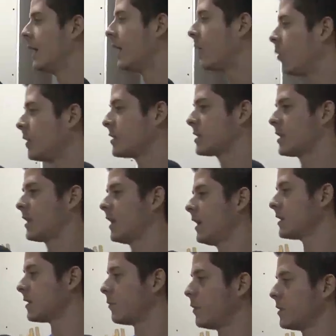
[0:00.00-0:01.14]
now once the
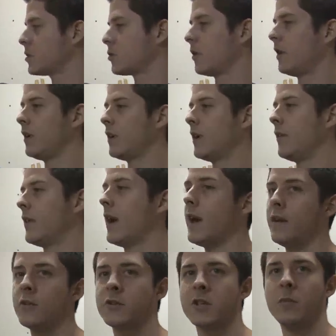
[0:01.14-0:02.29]
canes have been strained and the
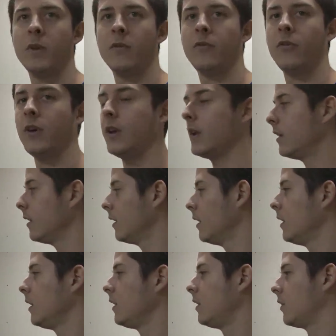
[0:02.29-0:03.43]
handles have been fitted,
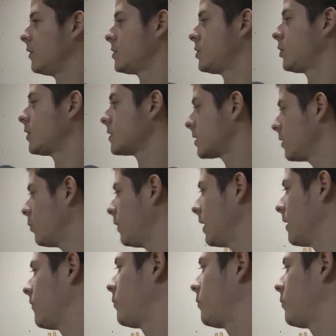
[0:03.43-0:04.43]
here as you can see we have